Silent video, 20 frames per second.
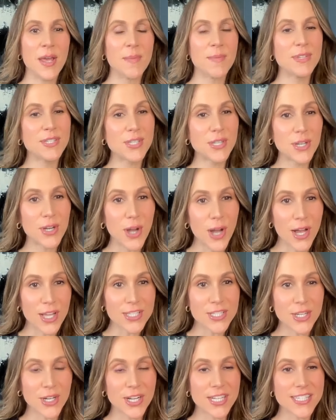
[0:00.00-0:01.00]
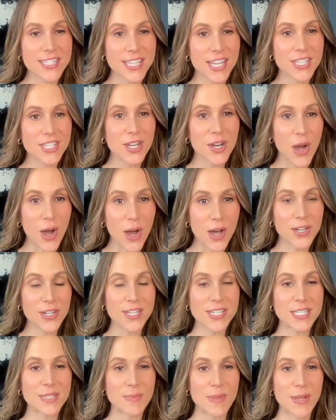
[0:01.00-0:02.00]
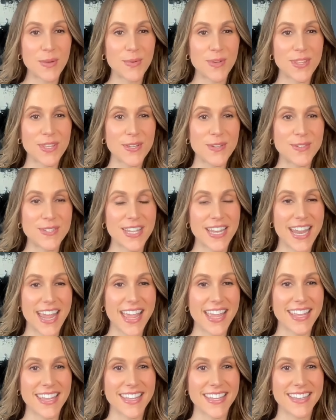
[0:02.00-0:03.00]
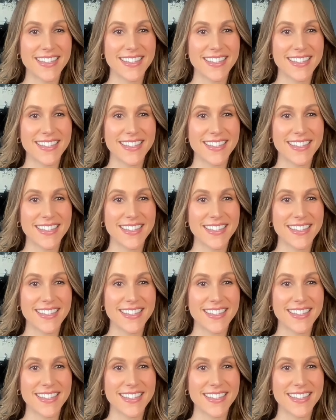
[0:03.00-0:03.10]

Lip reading: Mr. Costner, it's such an honor to speak with you today.